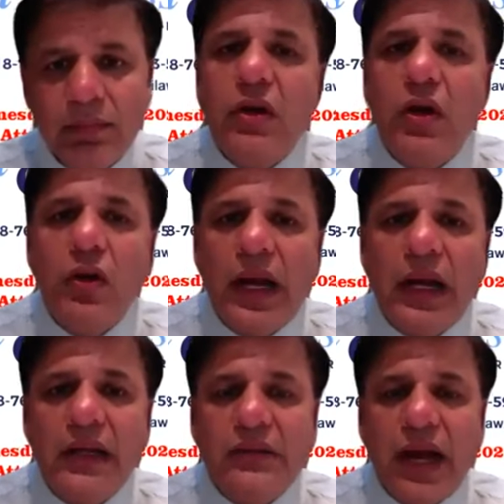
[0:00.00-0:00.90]
you're looking at
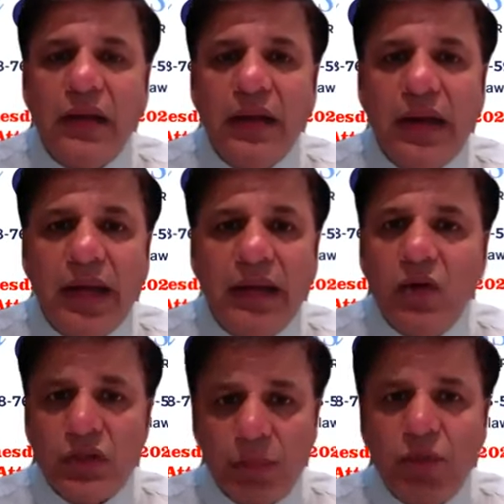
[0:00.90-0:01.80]
exactly like,
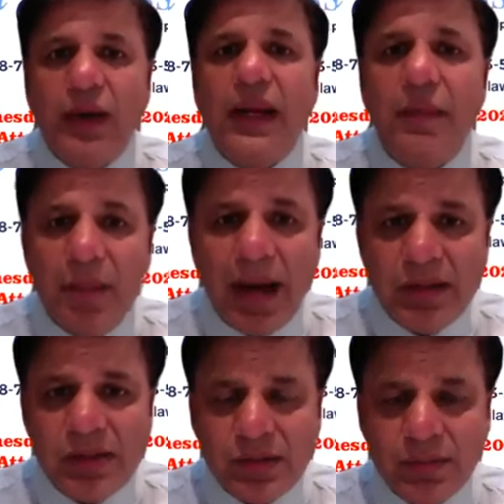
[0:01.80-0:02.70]
some training
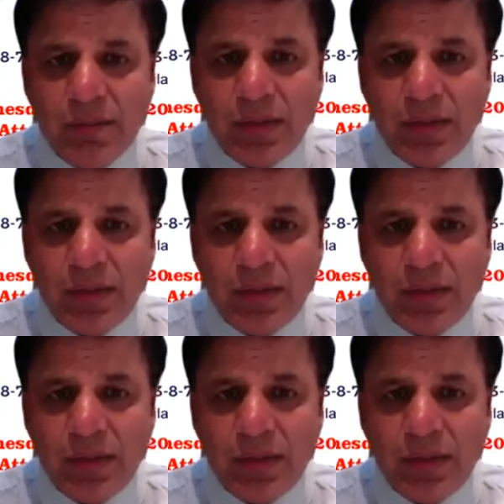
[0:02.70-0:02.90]
mats.